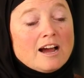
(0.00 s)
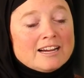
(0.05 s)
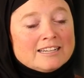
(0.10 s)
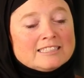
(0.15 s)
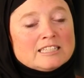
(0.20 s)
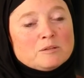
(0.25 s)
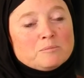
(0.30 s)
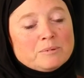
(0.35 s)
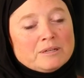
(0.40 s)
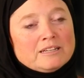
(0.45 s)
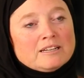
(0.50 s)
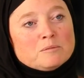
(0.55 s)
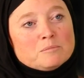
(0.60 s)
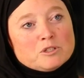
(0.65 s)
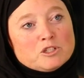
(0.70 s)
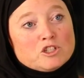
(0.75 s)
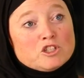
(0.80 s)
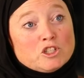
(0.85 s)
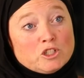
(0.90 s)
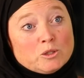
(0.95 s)
I said, But
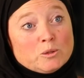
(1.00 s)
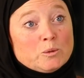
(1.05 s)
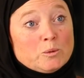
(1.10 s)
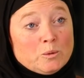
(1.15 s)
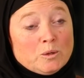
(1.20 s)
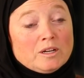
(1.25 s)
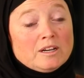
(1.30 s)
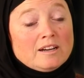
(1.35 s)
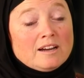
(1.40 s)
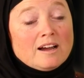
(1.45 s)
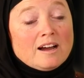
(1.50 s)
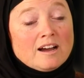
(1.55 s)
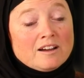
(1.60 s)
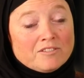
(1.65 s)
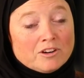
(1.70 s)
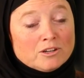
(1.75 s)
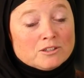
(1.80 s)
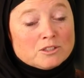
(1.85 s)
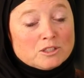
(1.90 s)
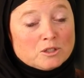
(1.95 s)
number two,
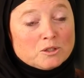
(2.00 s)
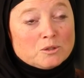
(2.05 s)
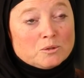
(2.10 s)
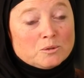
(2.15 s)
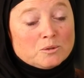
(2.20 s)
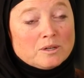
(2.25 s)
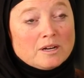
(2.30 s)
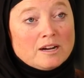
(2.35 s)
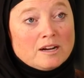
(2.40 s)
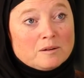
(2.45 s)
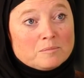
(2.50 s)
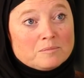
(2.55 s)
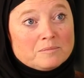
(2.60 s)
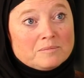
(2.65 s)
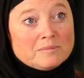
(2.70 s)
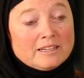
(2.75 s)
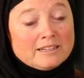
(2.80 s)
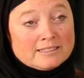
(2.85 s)
I've also um,